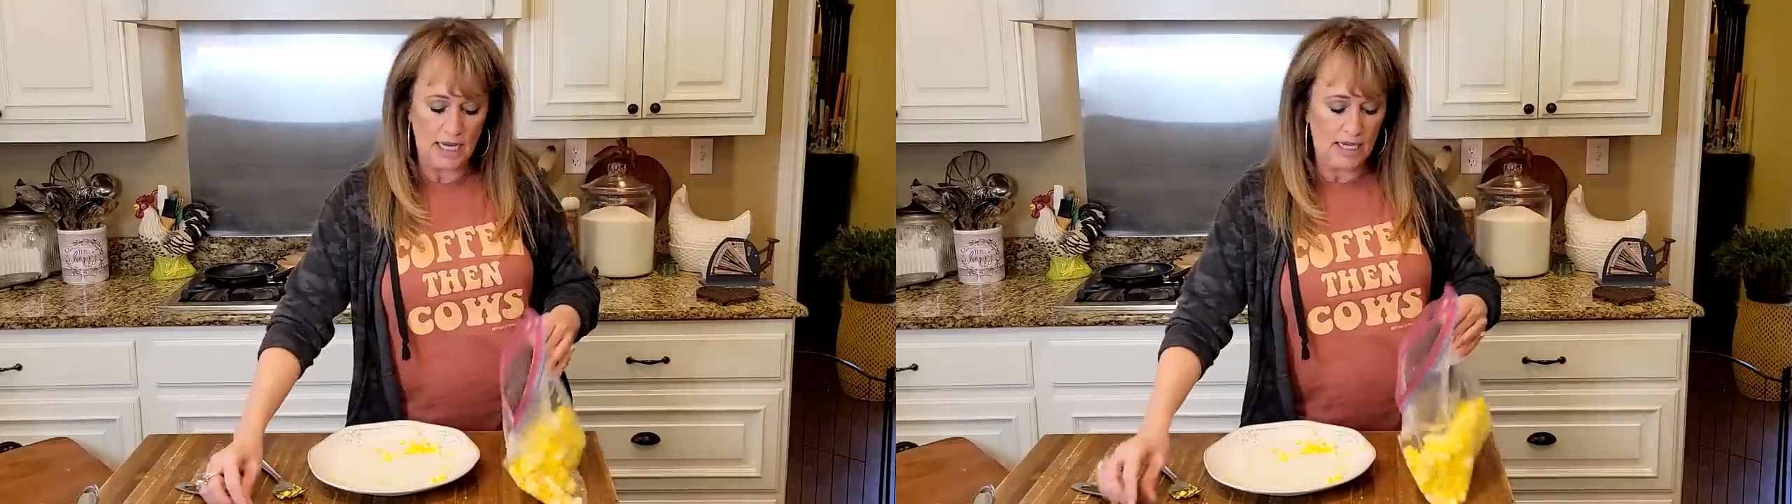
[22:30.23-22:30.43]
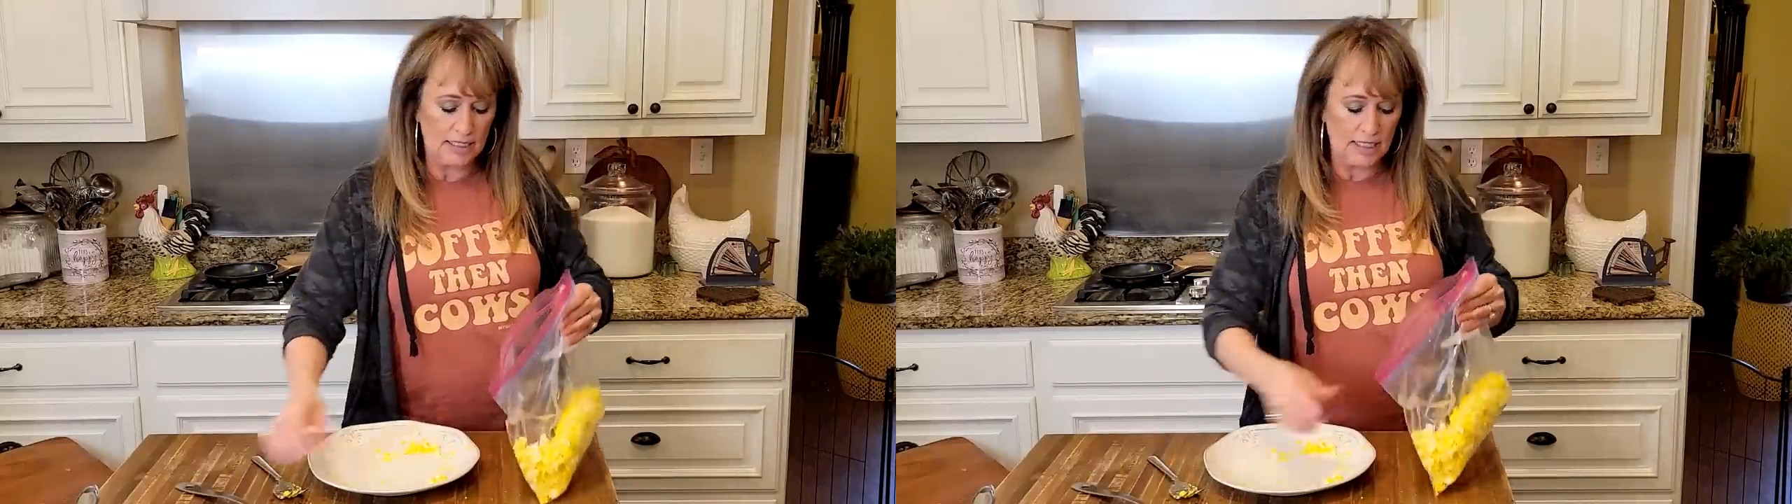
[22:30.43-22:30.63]

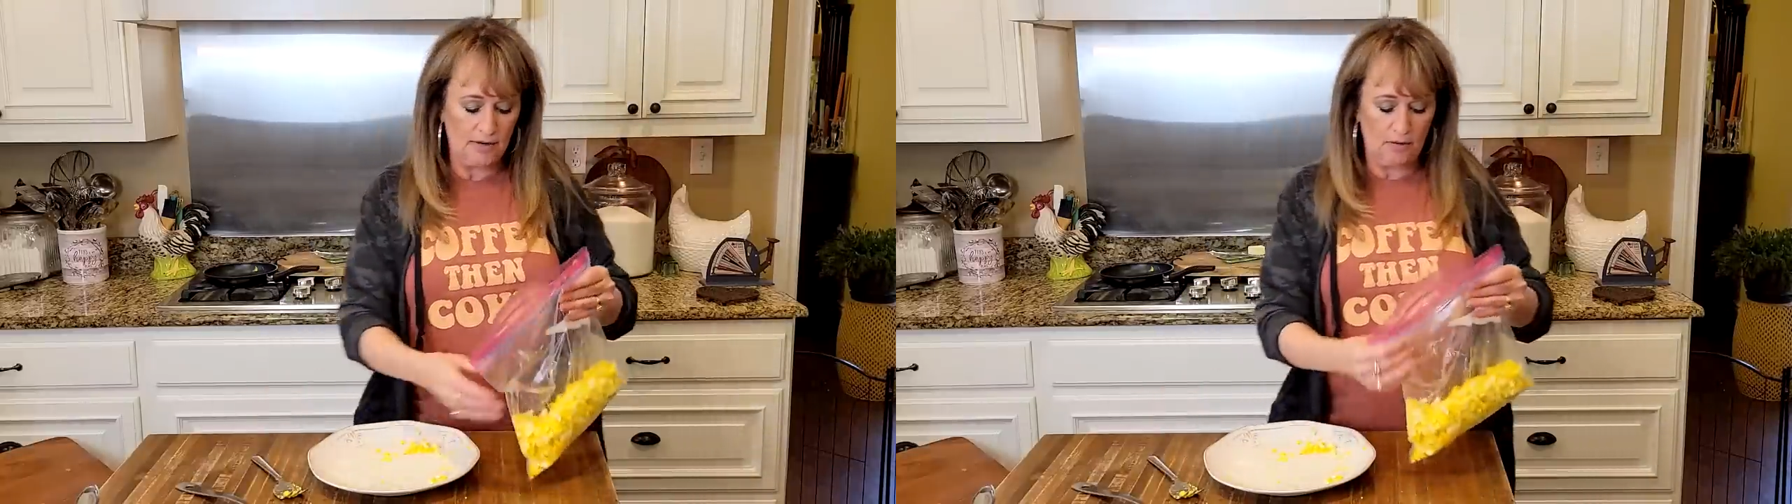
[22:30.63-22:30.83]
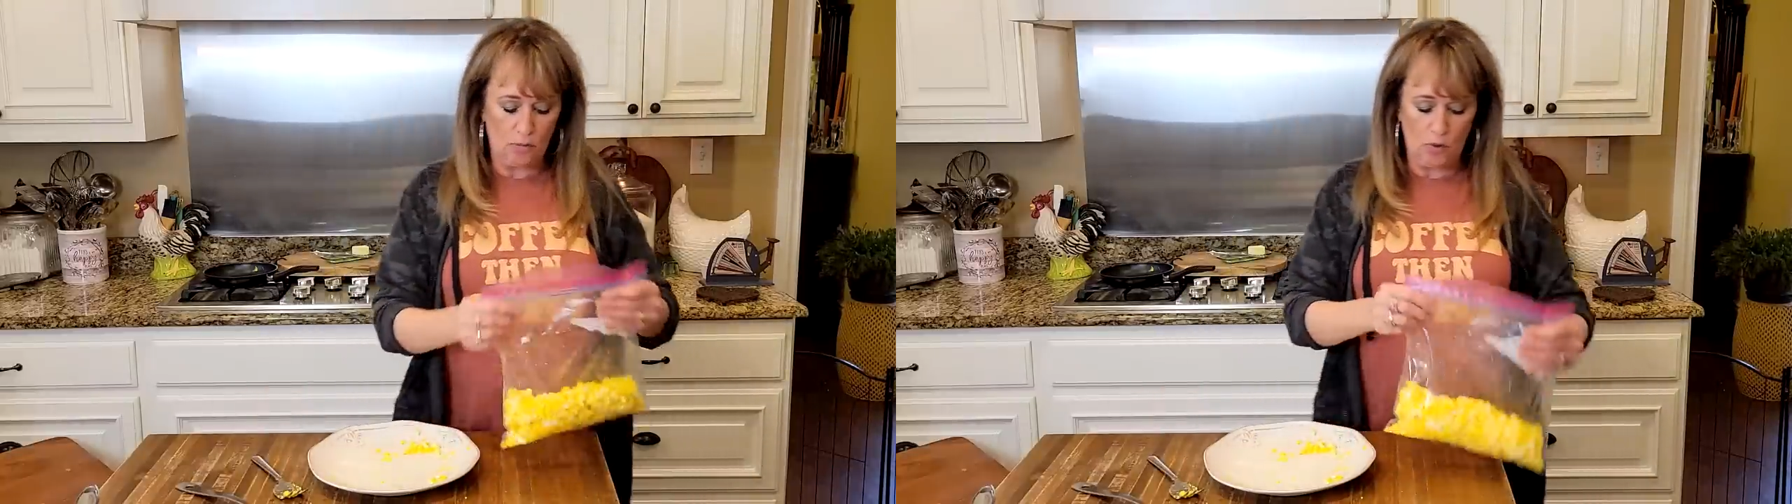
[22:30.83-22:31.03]
eggs
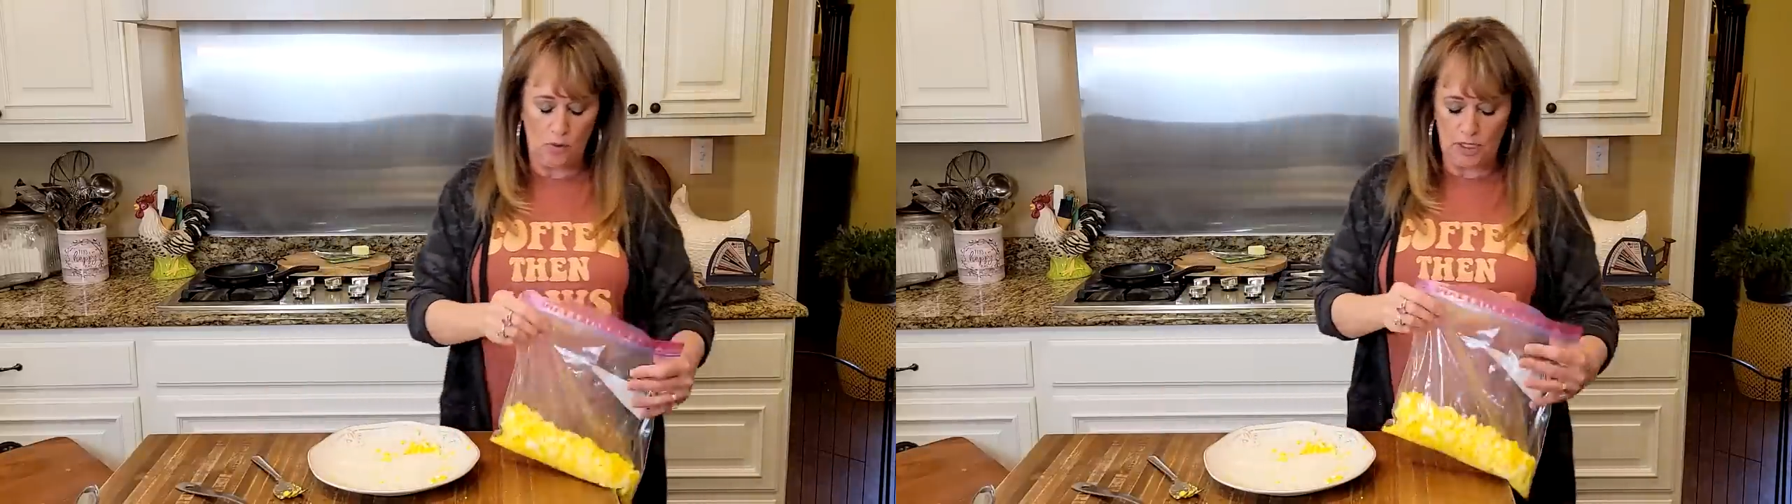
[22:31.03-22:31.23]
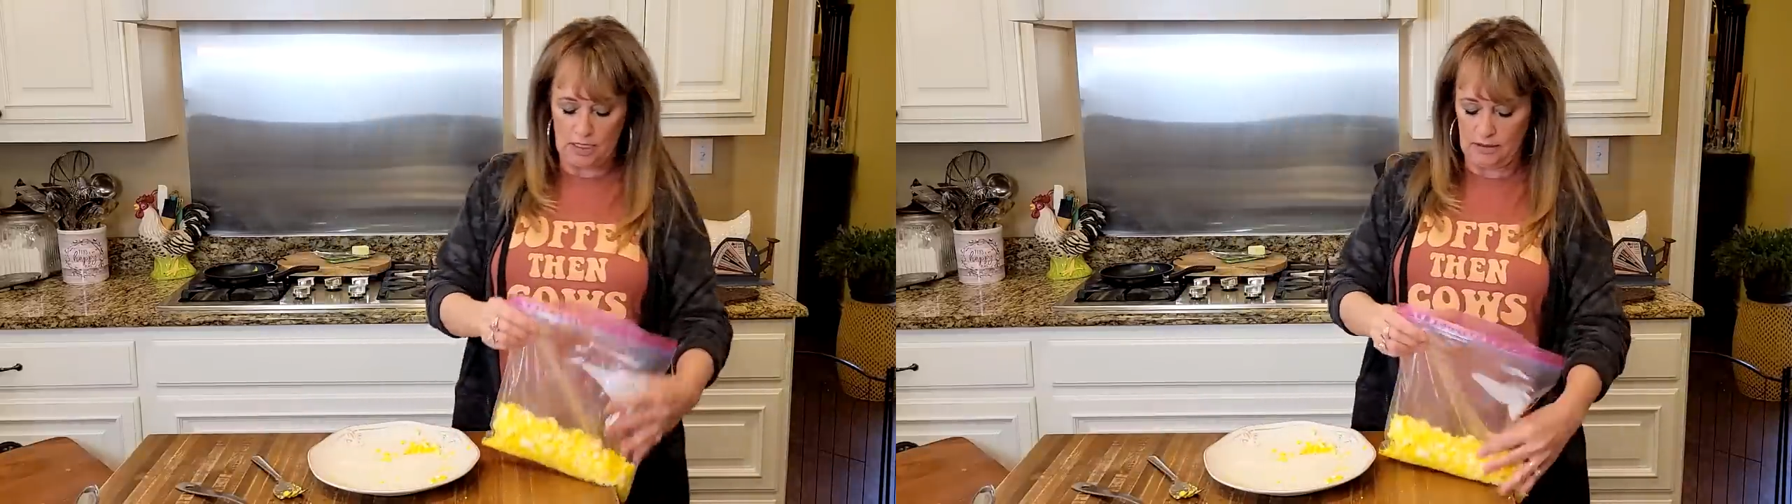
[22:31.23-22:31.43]
every
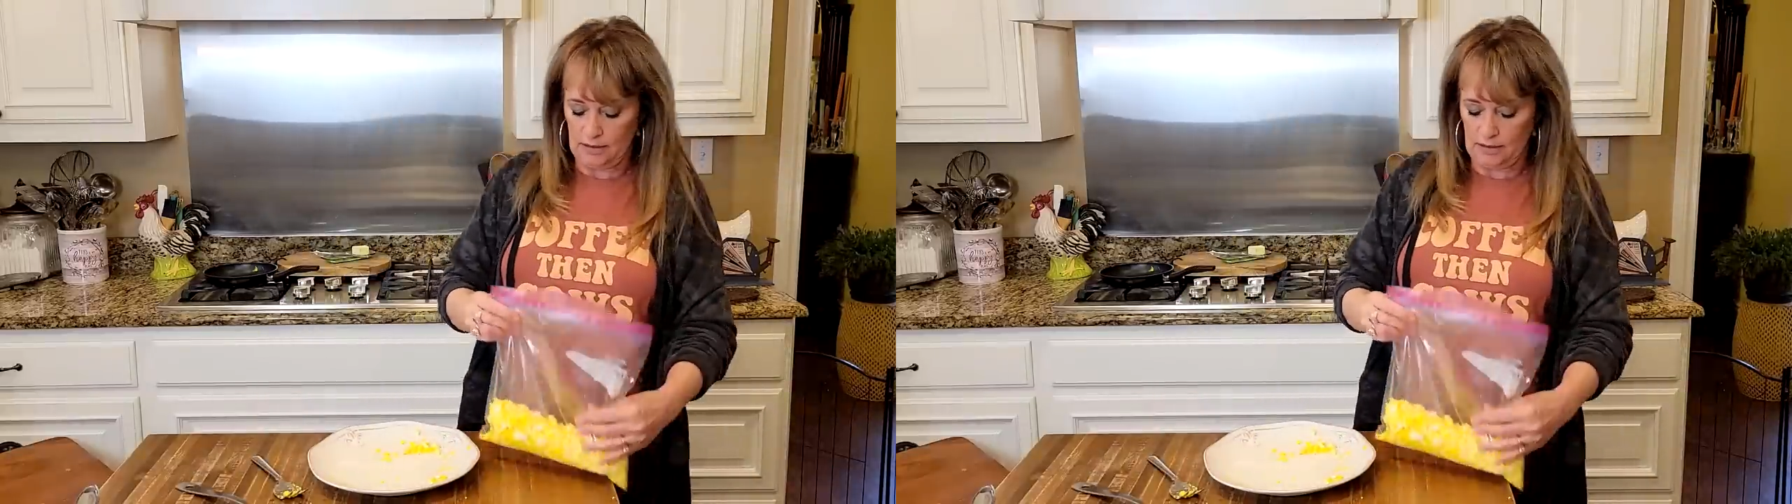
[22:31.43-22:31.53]
morning?